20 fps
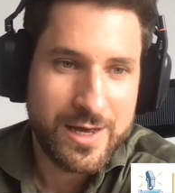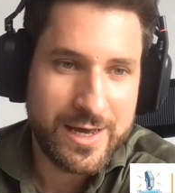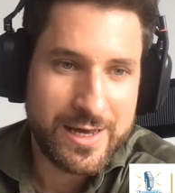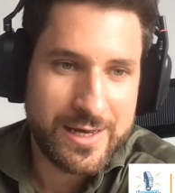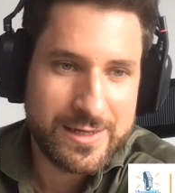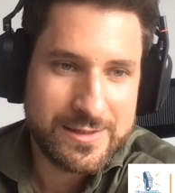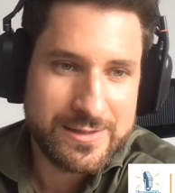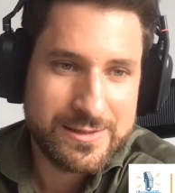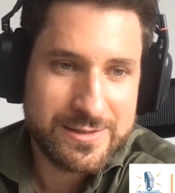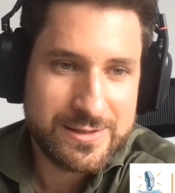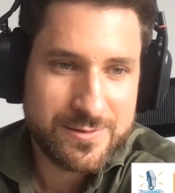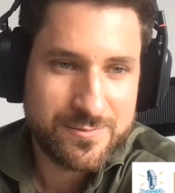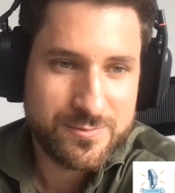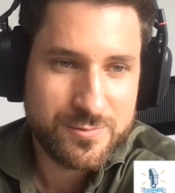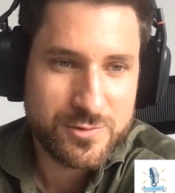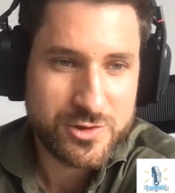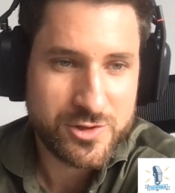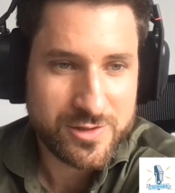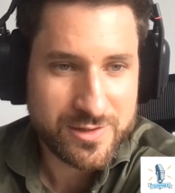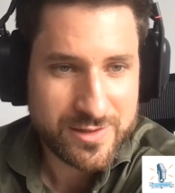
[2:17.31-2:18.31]
And
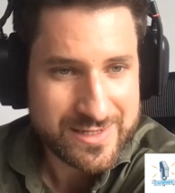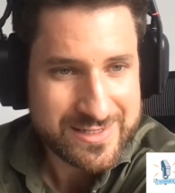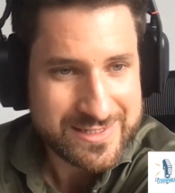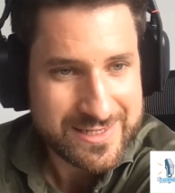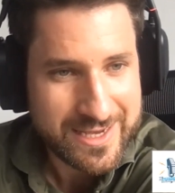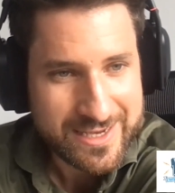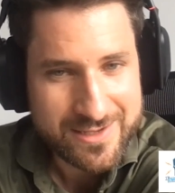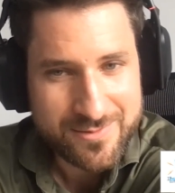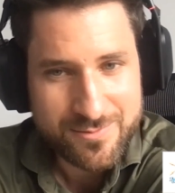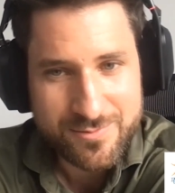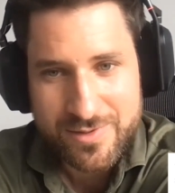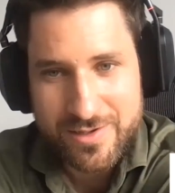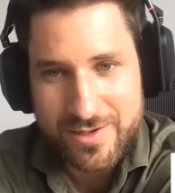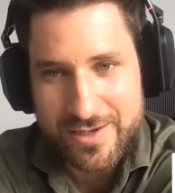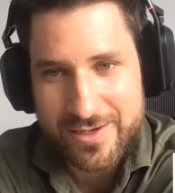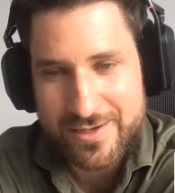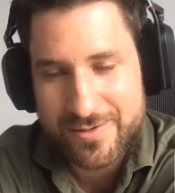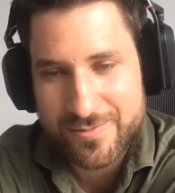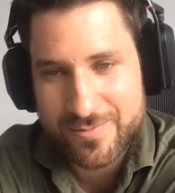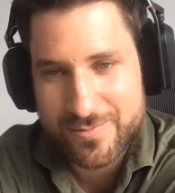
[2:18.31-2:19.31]
during that
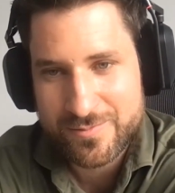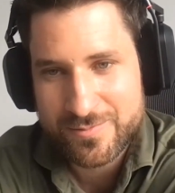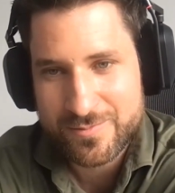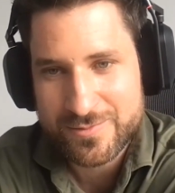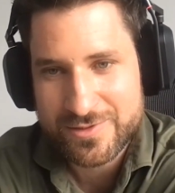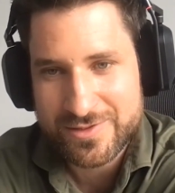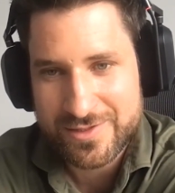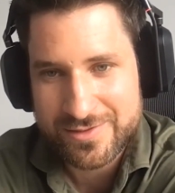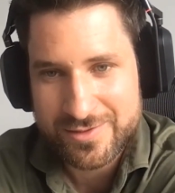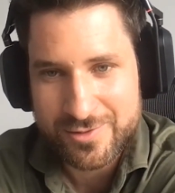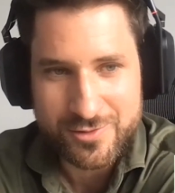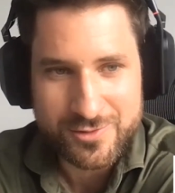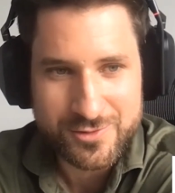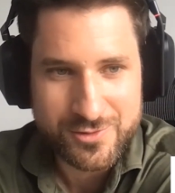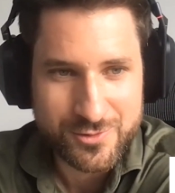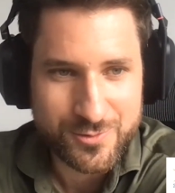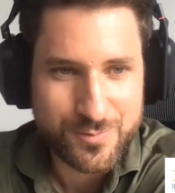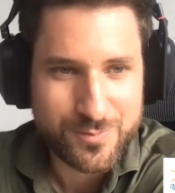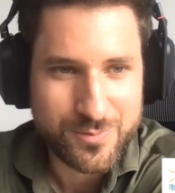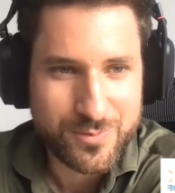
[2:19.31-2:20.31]
time, since
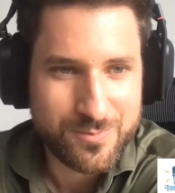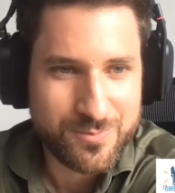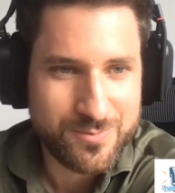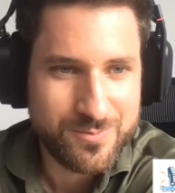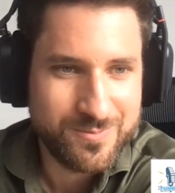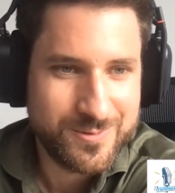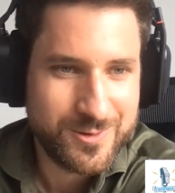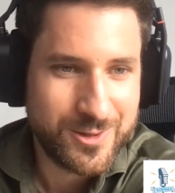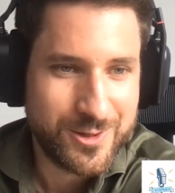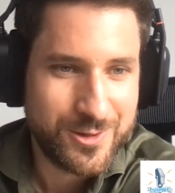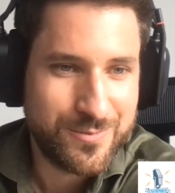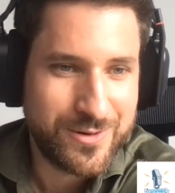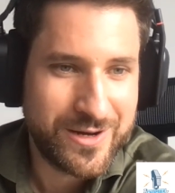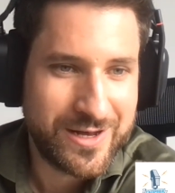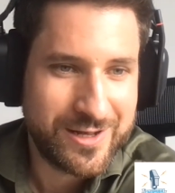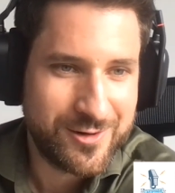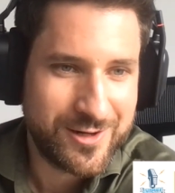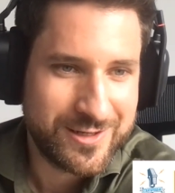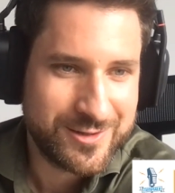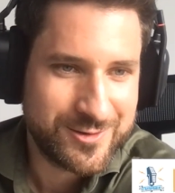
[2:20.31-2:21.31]
also,
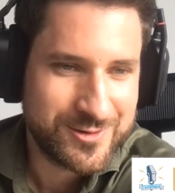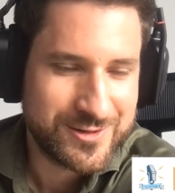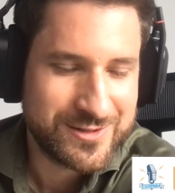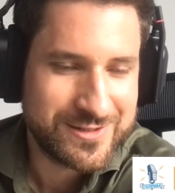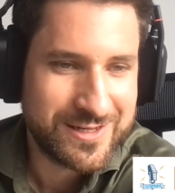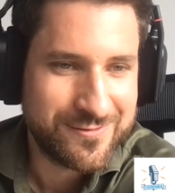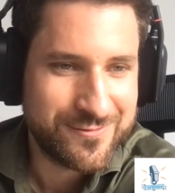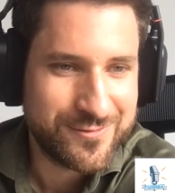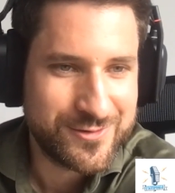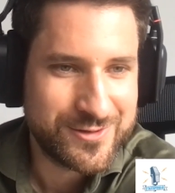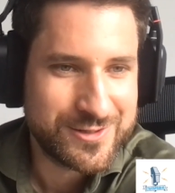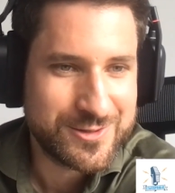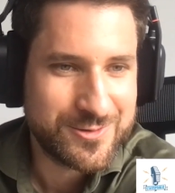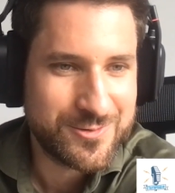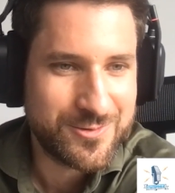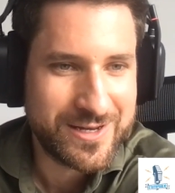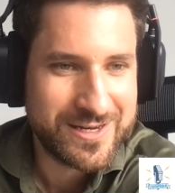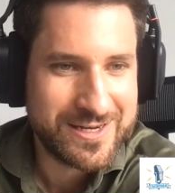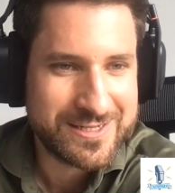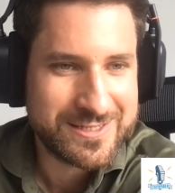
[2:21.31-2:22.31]
Palo Alto and Stanford is
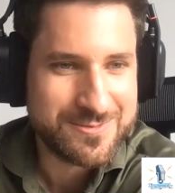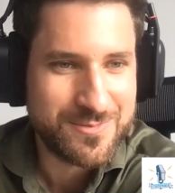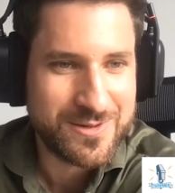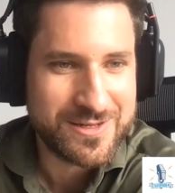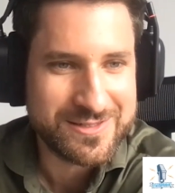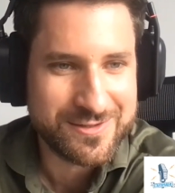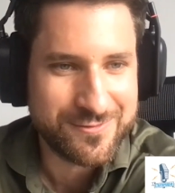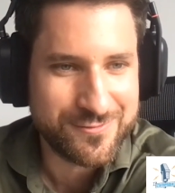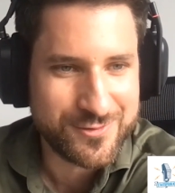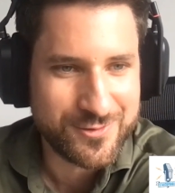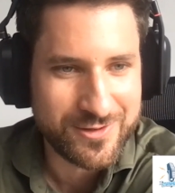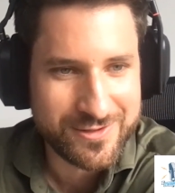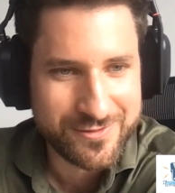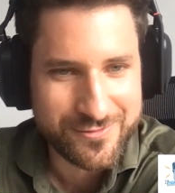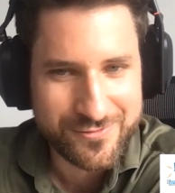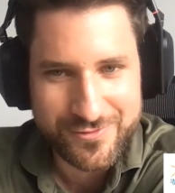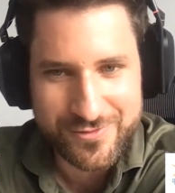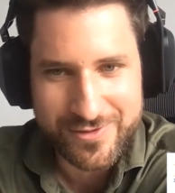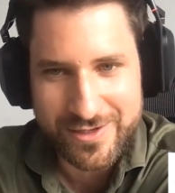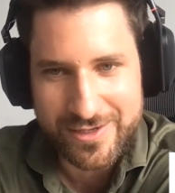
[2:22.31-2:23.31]
quite expensive to
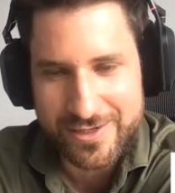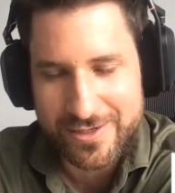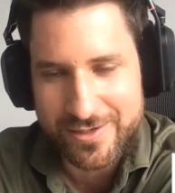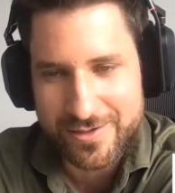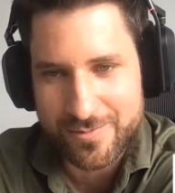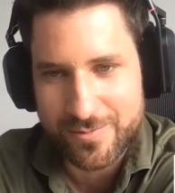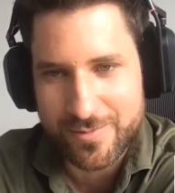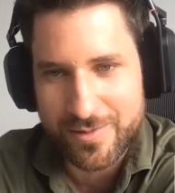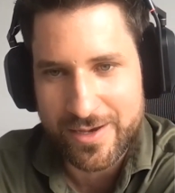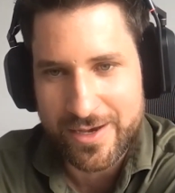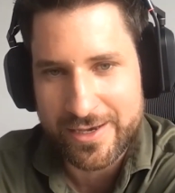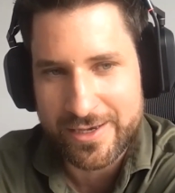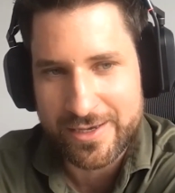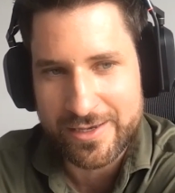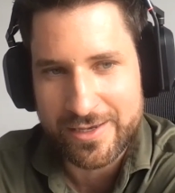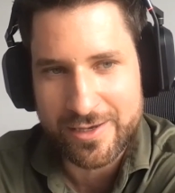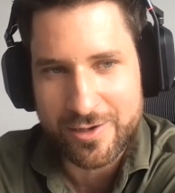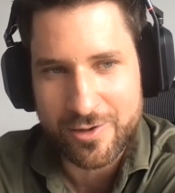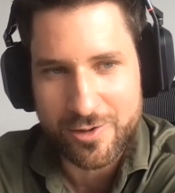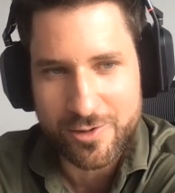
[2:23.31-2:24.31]
live,
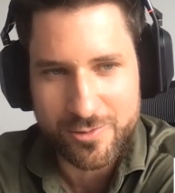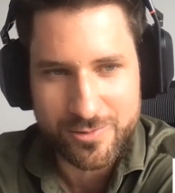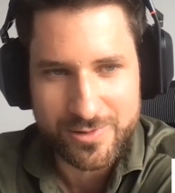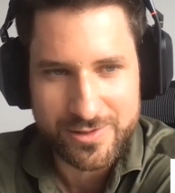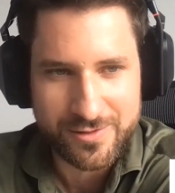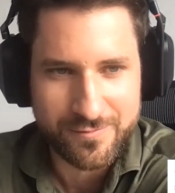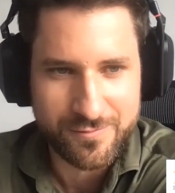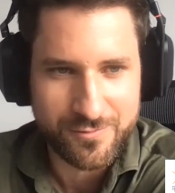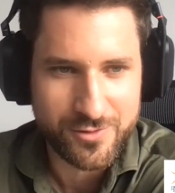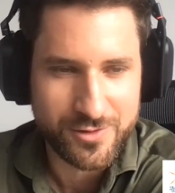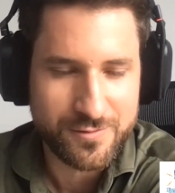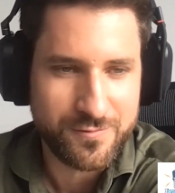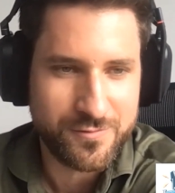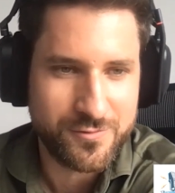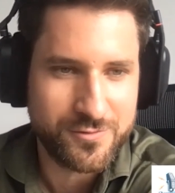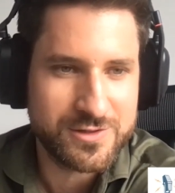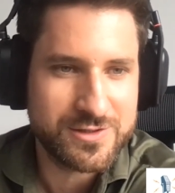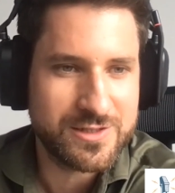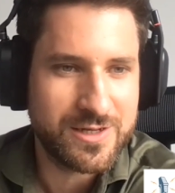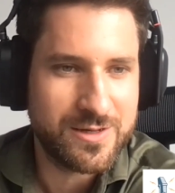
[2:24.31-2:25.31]
I already worked
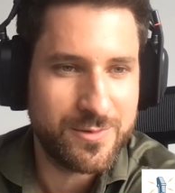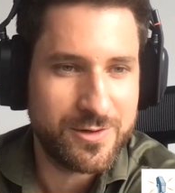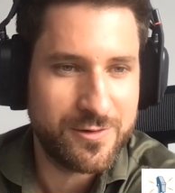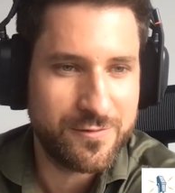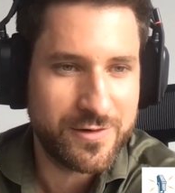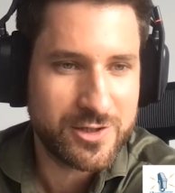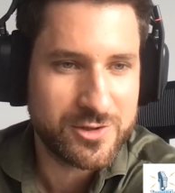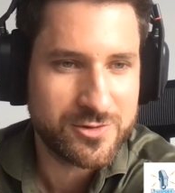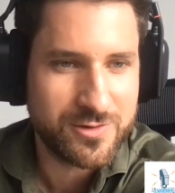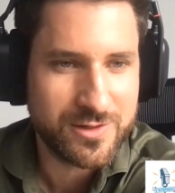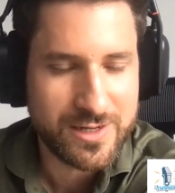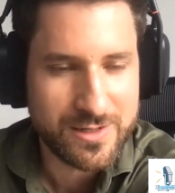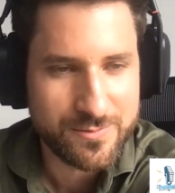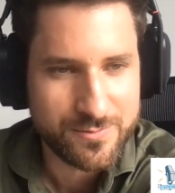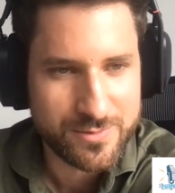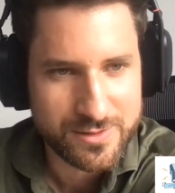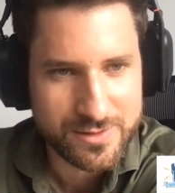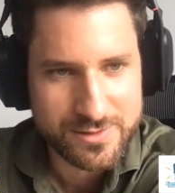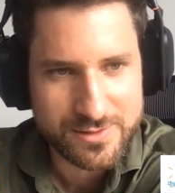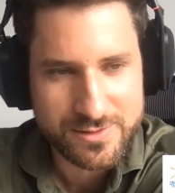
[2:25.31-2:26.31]
for some manufacturing
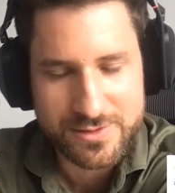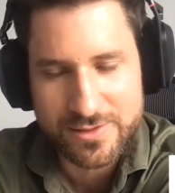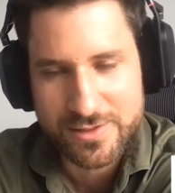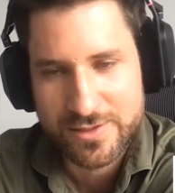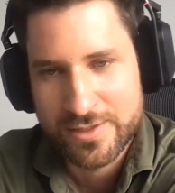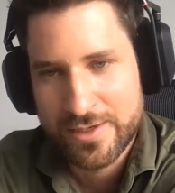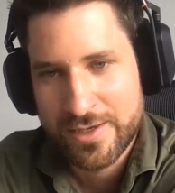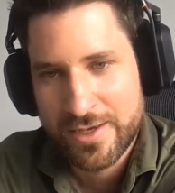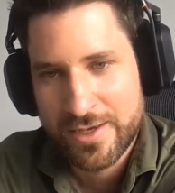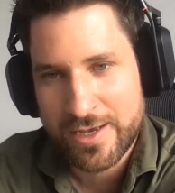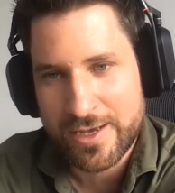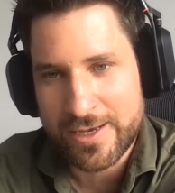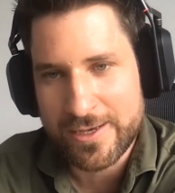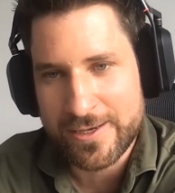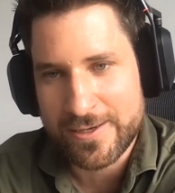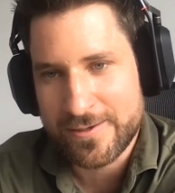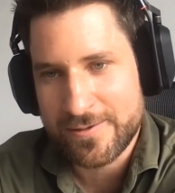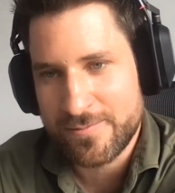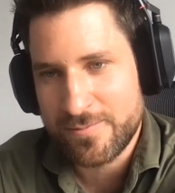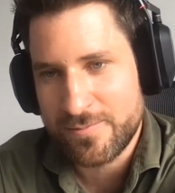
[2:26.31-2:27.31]
companies,
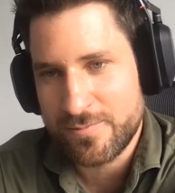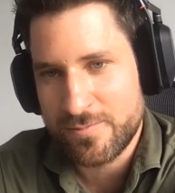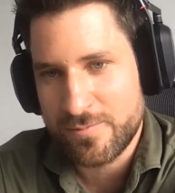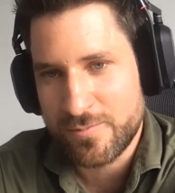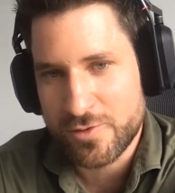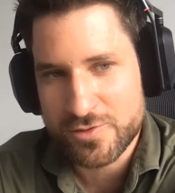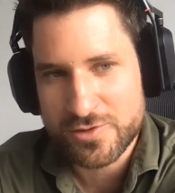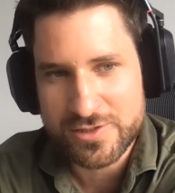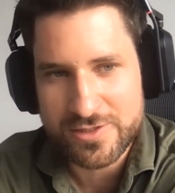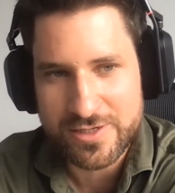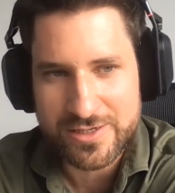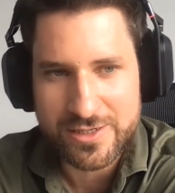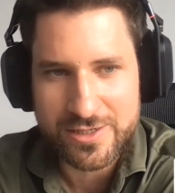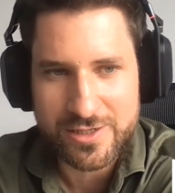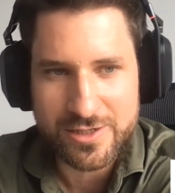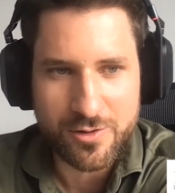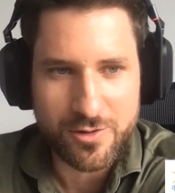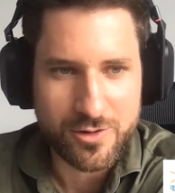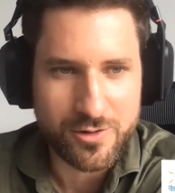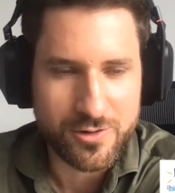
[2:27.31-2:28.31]

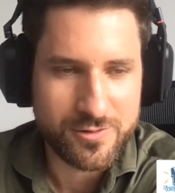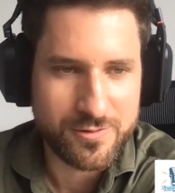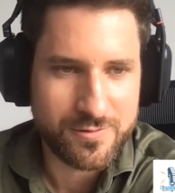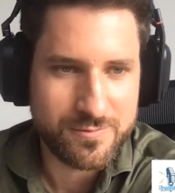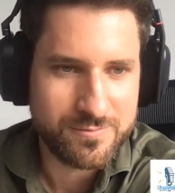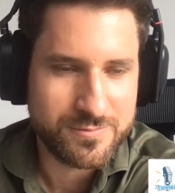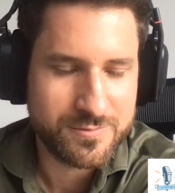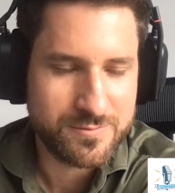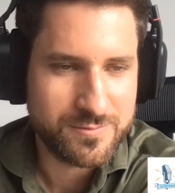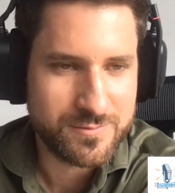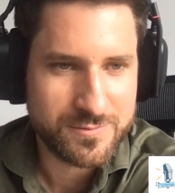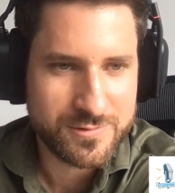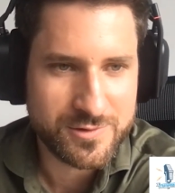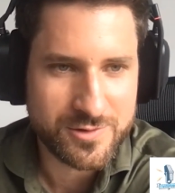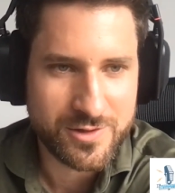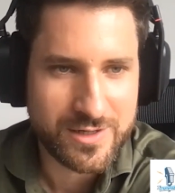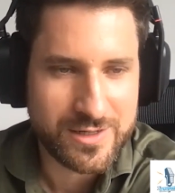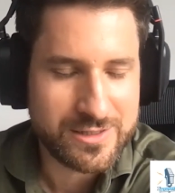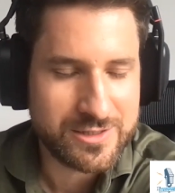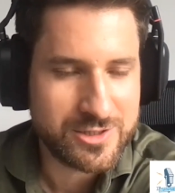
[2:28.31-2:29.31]
mostly on
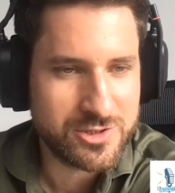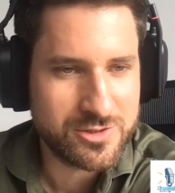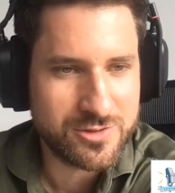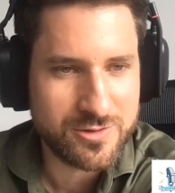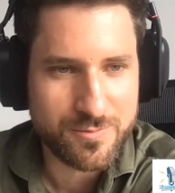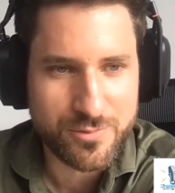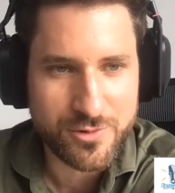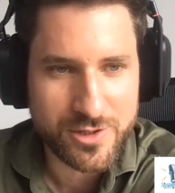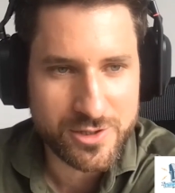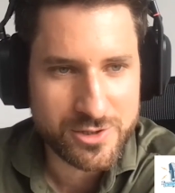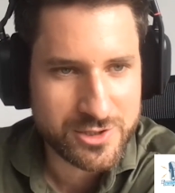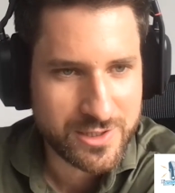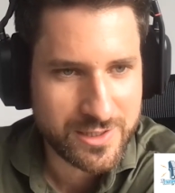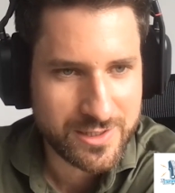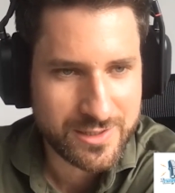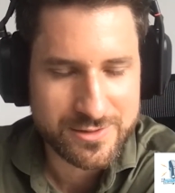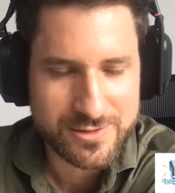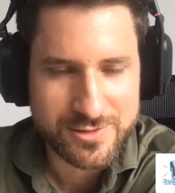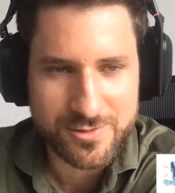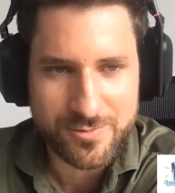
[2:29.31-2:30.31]
sort of digital
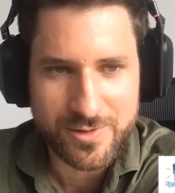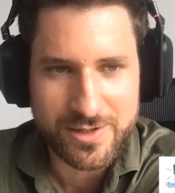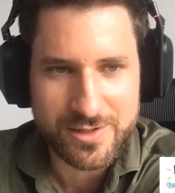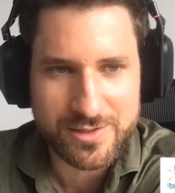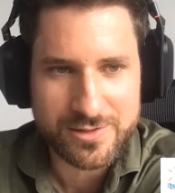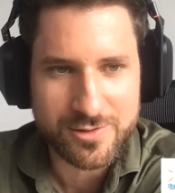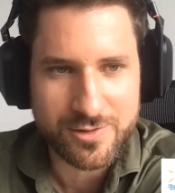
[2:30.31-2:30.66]
projects, right?